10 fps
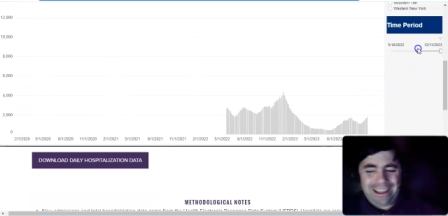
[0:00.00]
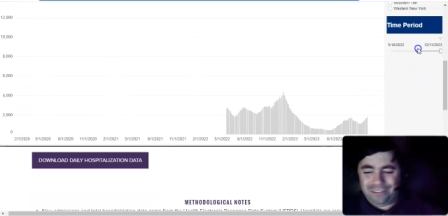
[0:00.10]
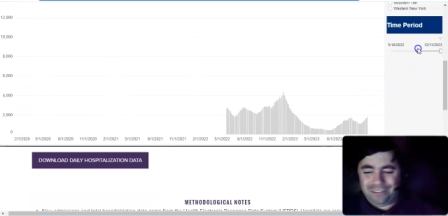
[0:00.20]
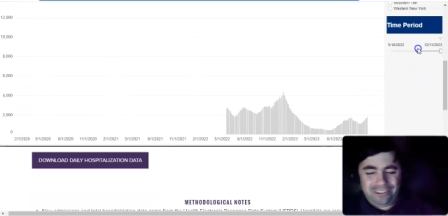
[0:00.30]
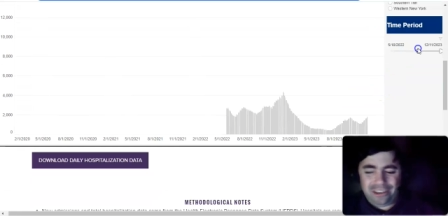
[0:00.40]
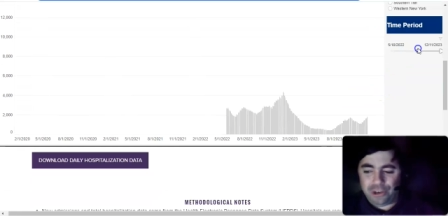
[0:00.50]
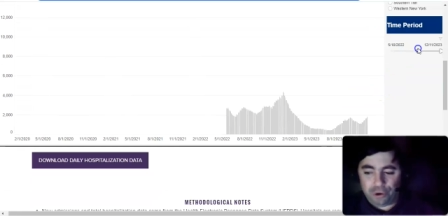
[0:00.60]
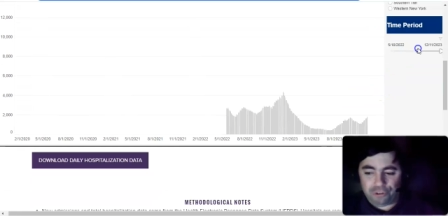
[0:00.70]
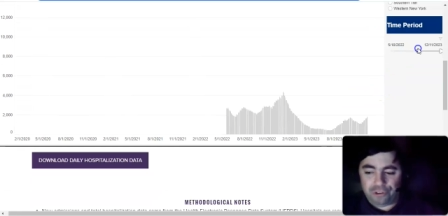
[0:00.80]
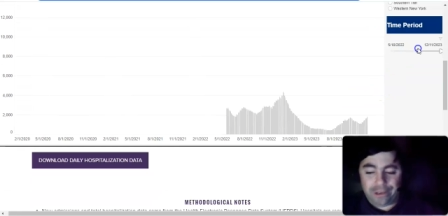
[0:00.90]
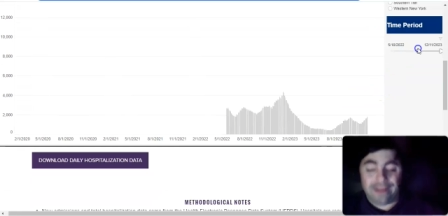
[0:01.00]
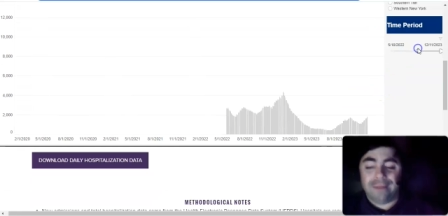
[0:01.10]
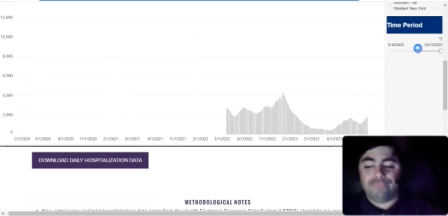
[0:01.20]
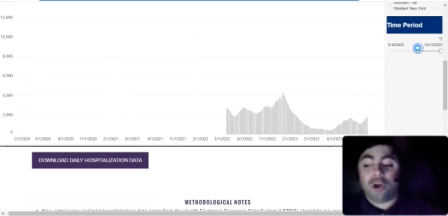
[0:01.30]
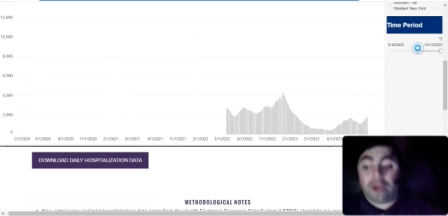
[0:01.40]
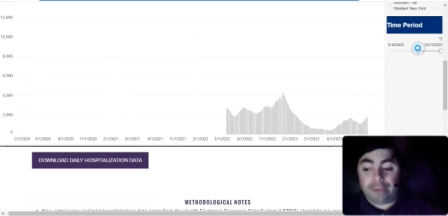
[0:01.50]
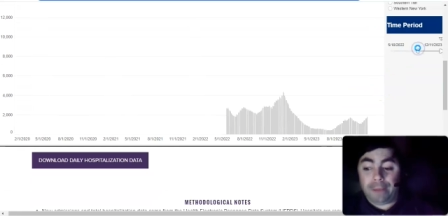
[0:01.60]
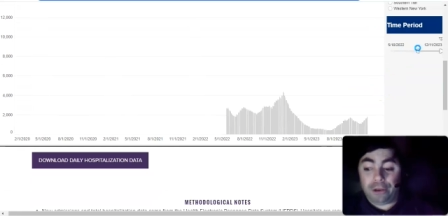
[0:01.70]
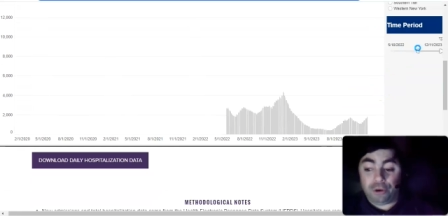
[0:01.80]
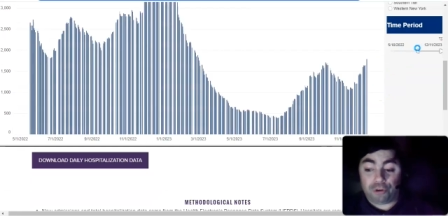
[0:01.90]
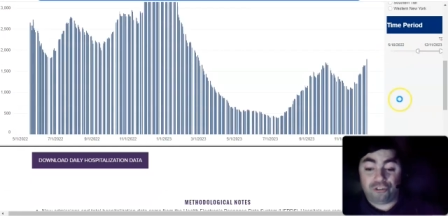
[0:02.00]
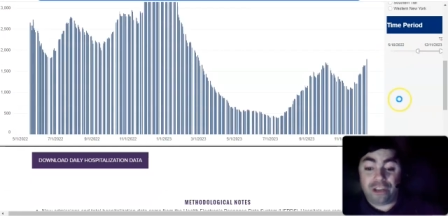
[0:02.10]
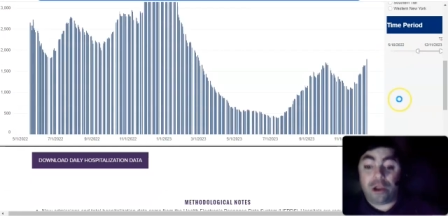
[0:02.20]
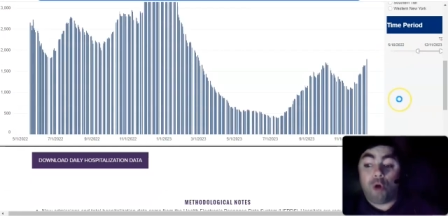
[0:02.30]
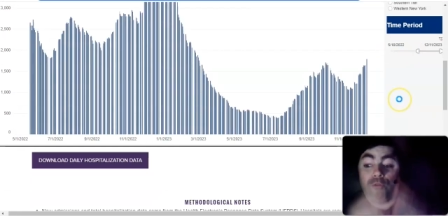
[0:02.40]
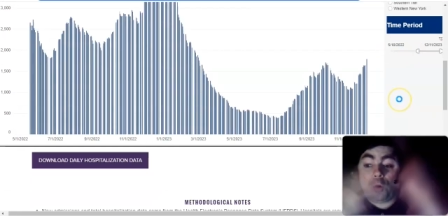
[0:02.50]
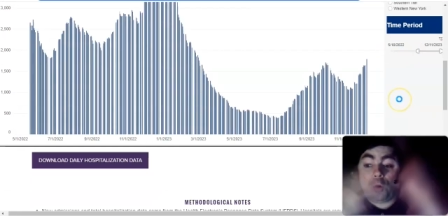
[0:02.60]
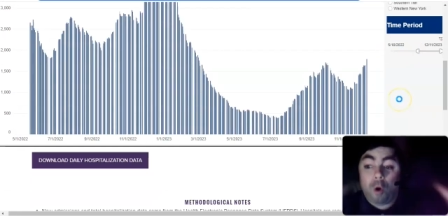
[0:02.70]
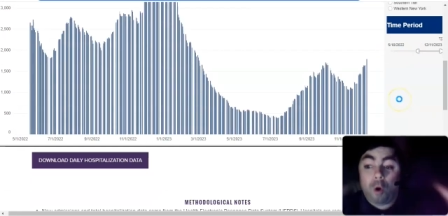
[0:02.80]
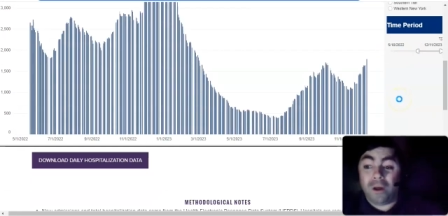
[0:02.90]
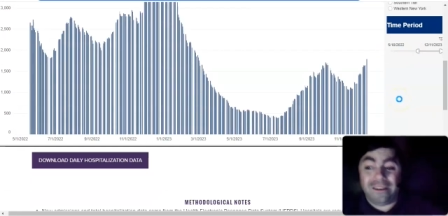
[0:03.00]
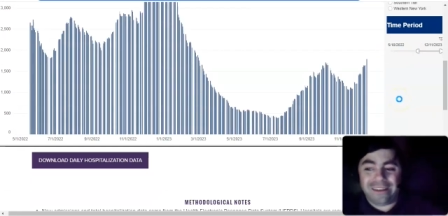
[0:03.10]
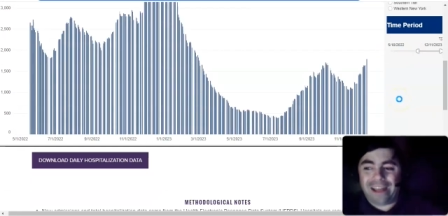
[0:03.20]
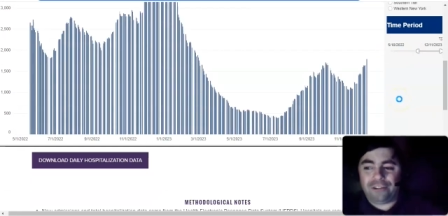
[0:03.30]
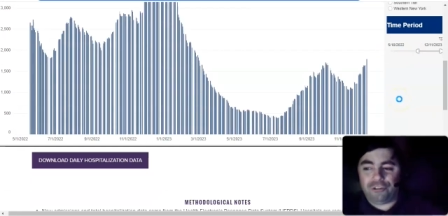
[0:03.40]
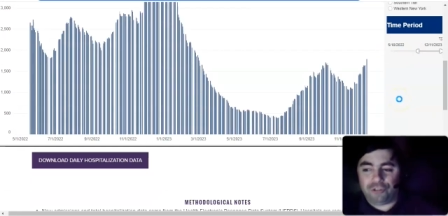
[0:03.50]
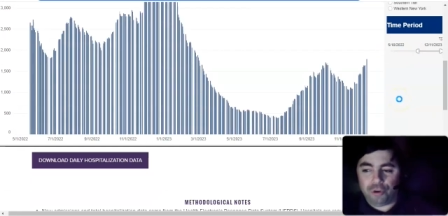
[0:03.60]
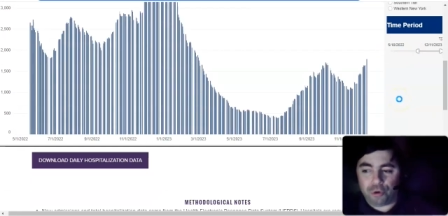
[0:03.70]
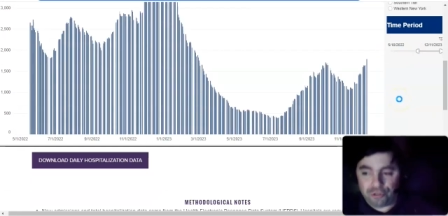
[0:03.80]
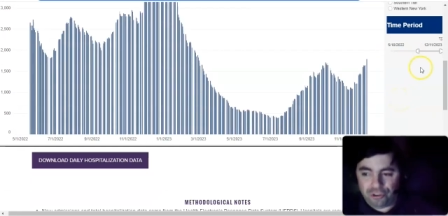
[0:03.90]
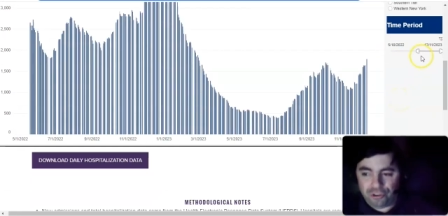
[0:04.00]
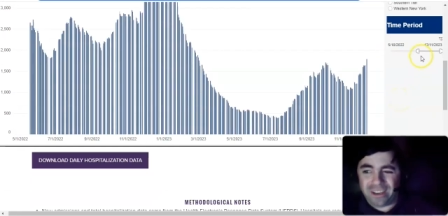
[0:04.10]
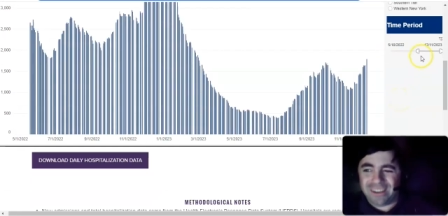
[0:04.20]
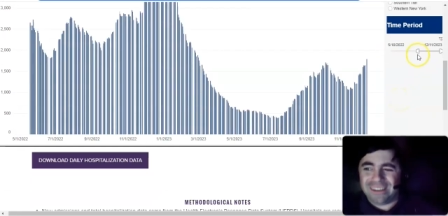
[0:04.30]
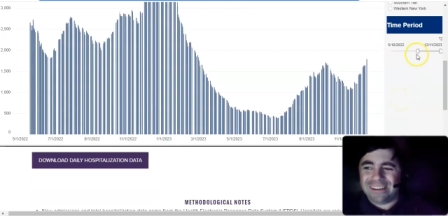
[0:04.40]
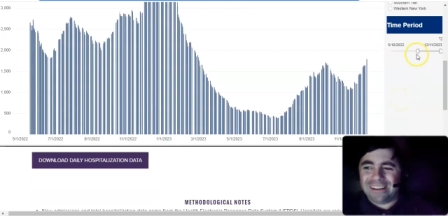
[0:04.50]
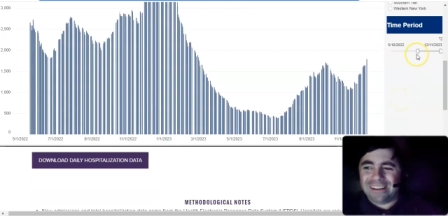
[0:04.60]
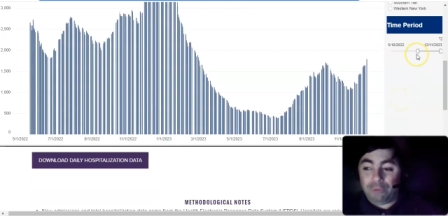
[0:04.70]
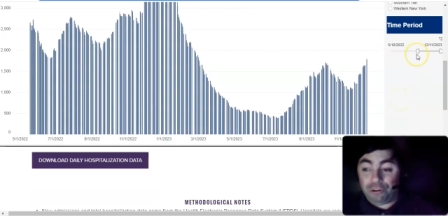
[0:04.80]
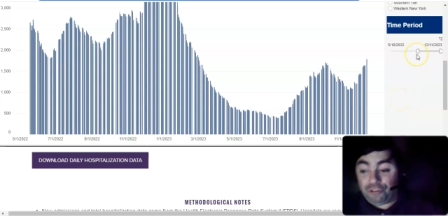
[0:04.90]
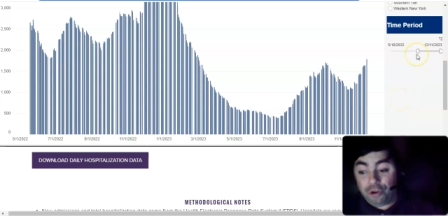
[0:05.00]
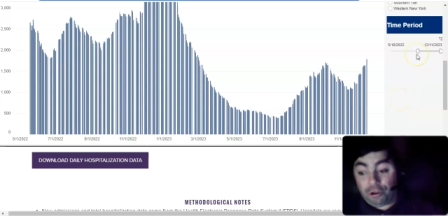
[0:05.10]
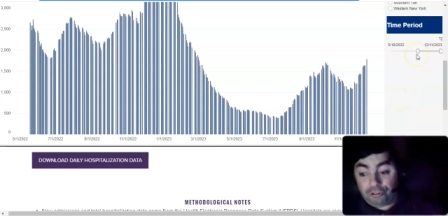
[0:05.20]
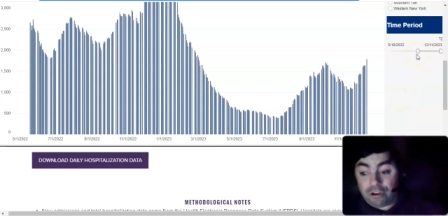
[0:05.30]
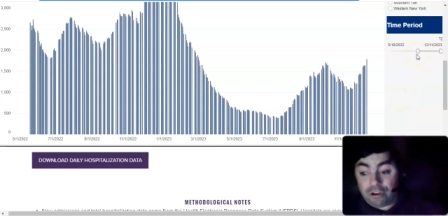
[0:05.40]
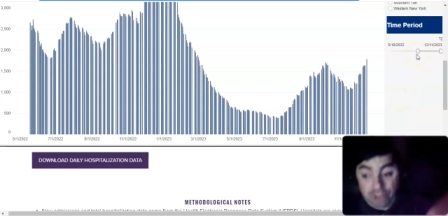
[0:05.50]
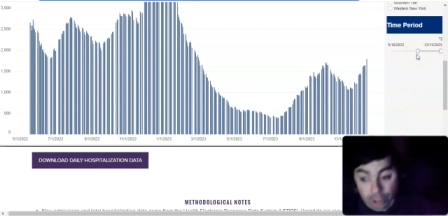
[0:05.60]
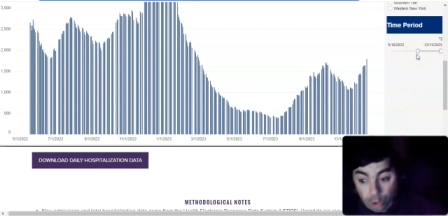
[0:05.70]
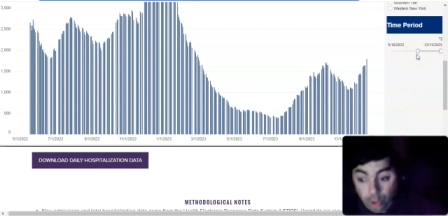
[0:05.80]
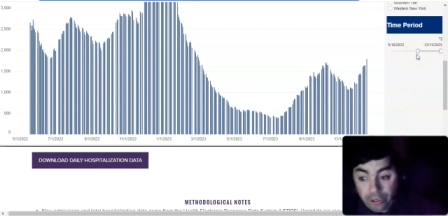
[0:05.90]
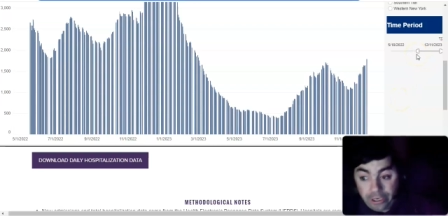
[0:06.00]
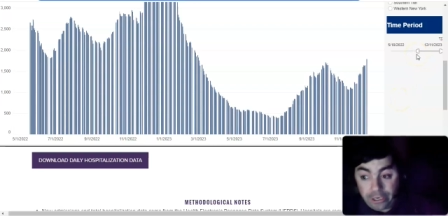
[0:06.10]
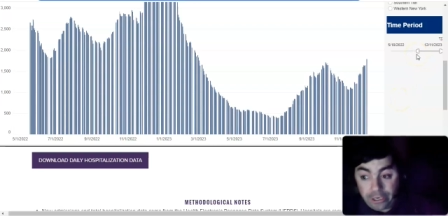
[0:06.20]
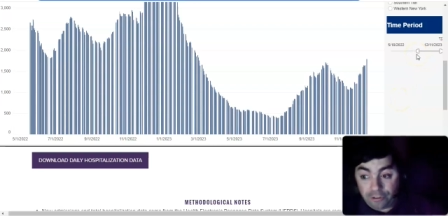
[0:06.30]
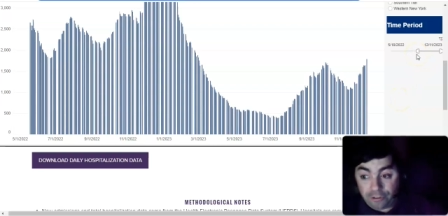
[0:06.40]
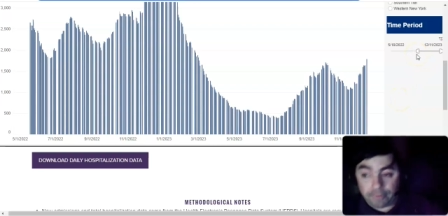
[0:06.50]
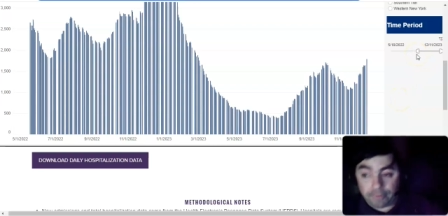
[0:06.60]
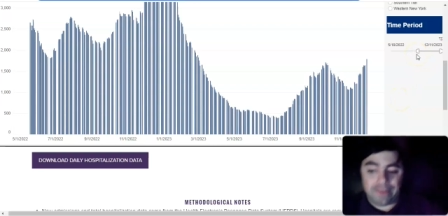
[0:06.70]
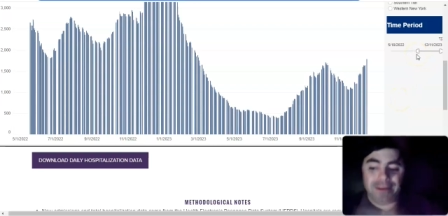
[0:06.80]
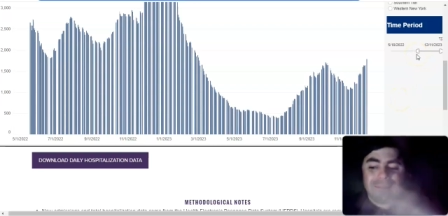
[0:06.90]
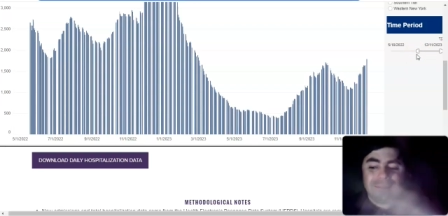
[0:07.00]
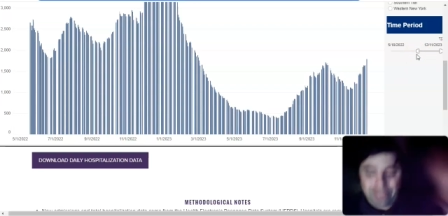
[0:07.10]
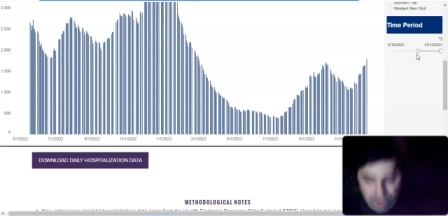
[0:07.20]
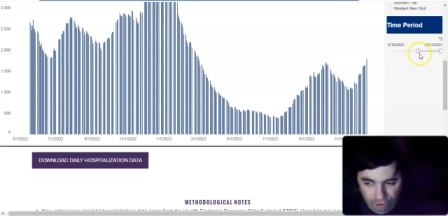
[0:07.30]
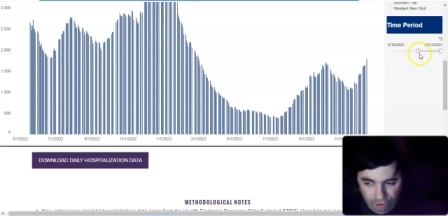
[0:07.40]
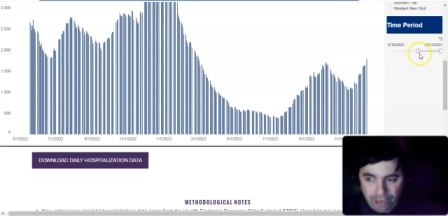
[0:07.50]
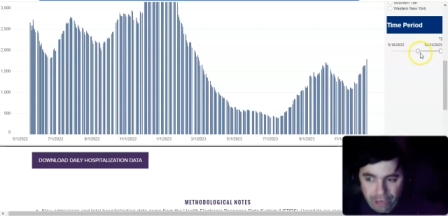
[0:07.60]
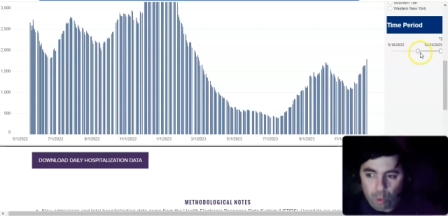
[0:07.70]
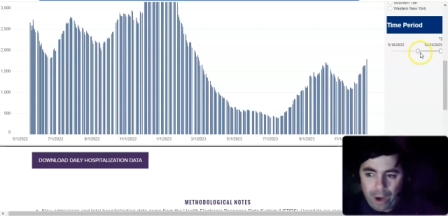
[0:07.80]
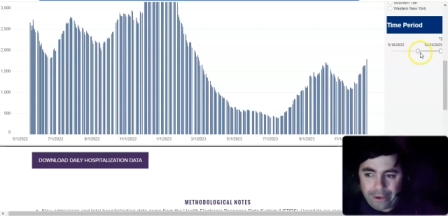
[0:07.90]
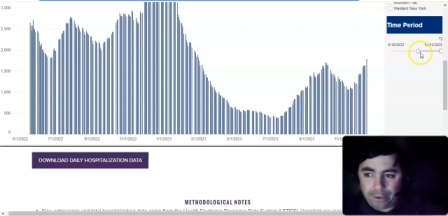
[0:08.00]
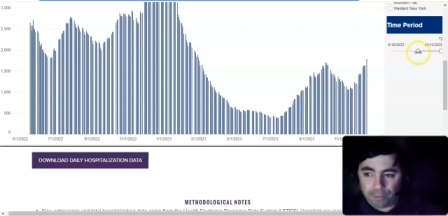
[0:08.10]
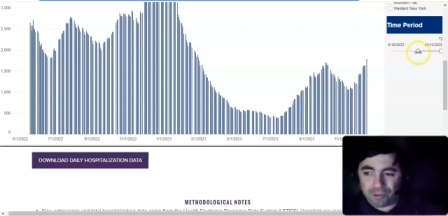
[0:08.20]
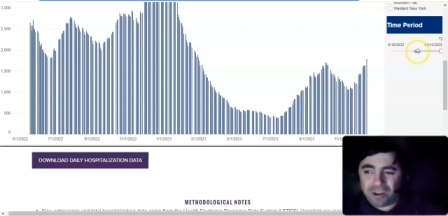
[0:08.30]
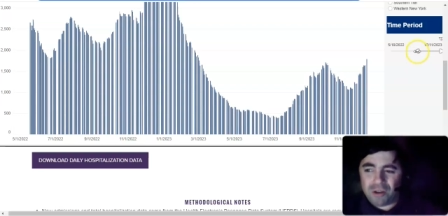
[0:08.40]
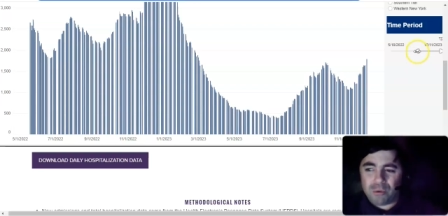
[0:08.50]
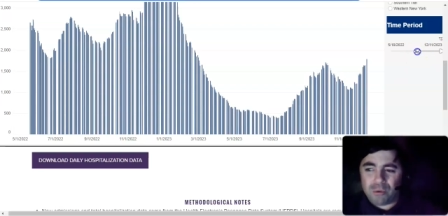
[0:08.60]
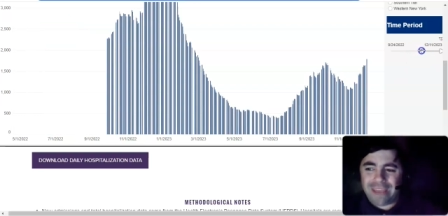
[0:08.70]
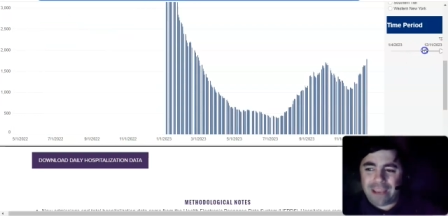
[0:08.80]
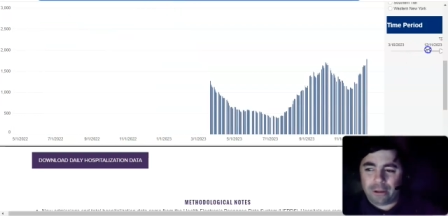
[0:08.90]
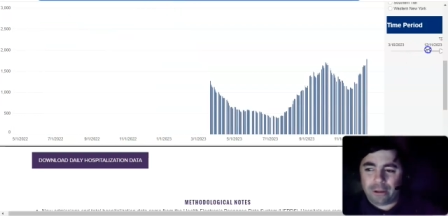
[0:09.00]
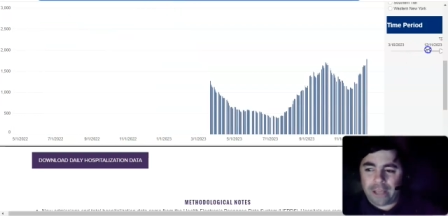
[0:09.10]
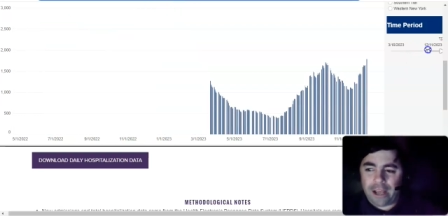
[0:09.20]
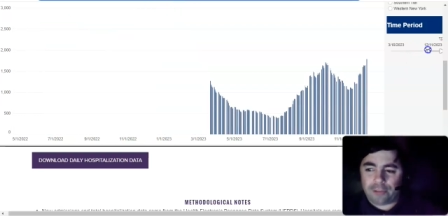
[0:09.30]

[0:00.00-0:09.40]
said New York City. I'm talking about New York State overall, not just New York City, which New York City is included in these numbers, but these are statewide numbers. We take a look at the